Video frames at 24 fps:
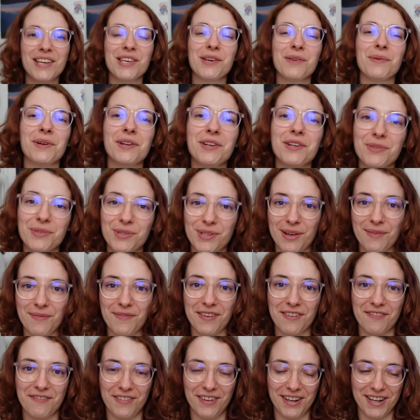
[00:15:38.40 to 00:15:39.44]
You want to know
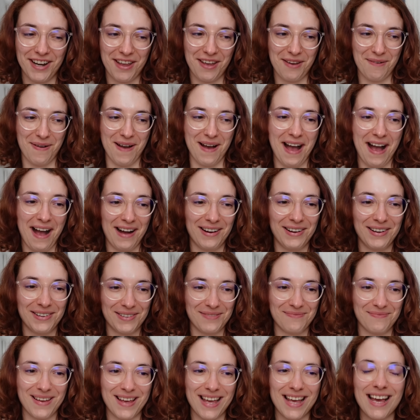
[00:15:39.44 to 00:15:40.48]
something funny
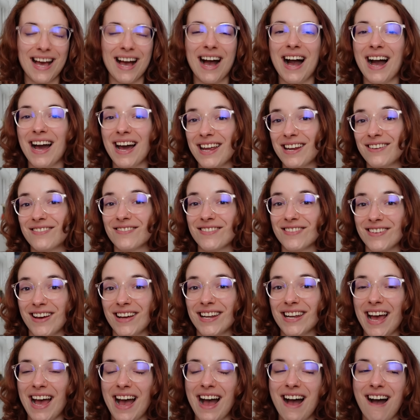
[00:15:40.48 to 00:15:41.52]
about me? I do
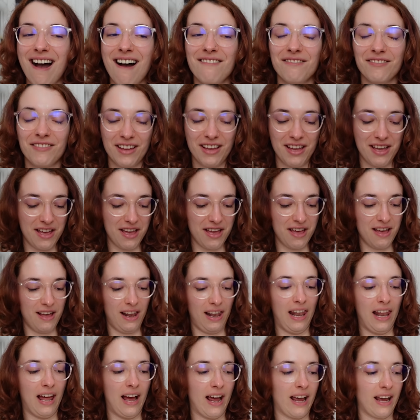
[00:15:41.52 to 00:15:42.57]
not have
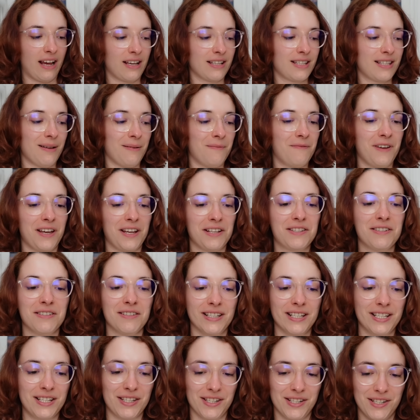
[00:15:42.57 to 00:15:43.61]
like something to
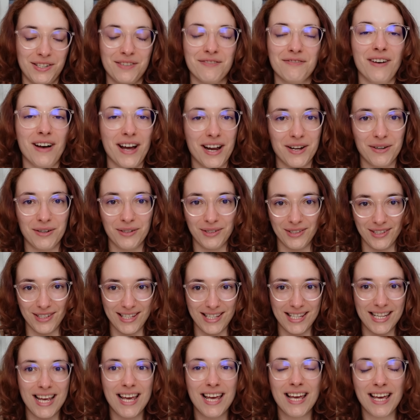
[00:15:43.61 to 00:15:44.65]
listen to
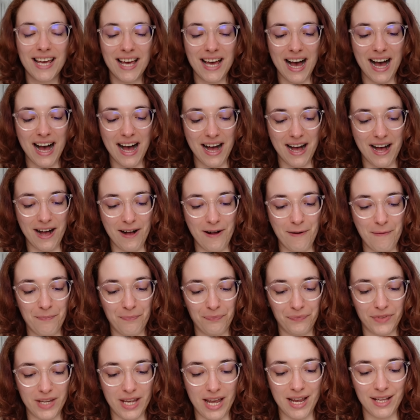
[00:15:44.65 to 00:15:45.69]
vinyls.
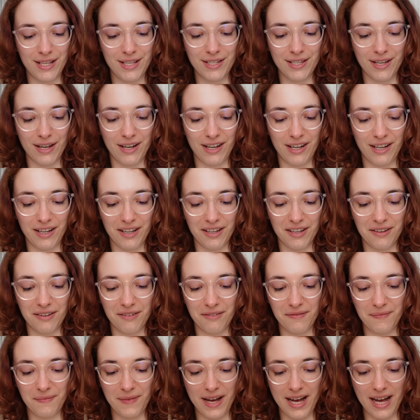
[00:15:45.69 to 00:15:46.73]
It's on
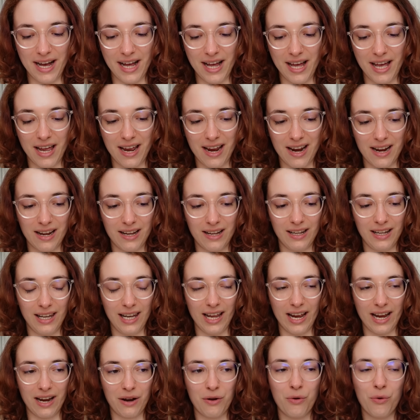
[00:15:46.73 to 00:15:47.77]
my
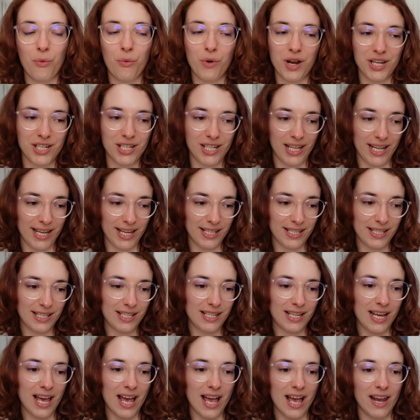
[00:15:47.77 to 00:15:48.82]
like wish list,
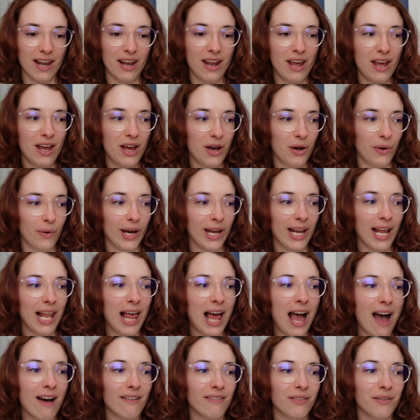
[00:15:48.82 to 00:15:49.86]
and when I'll
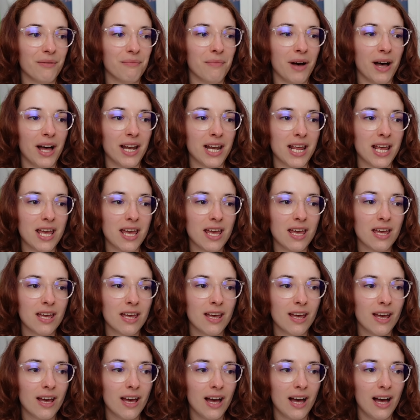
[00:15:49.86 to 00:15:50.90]
have the money
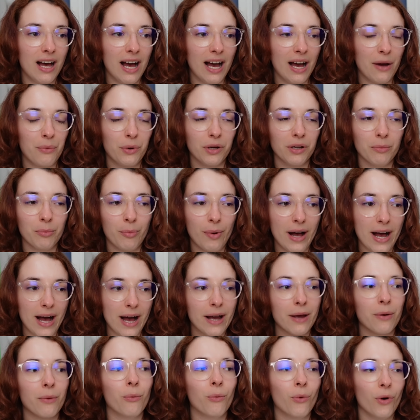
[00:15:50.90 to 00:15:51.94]
I will
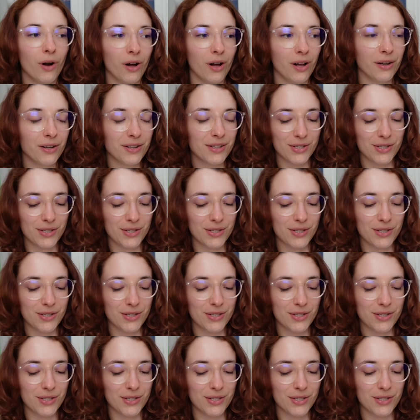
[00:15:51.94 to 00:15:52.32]
buy one.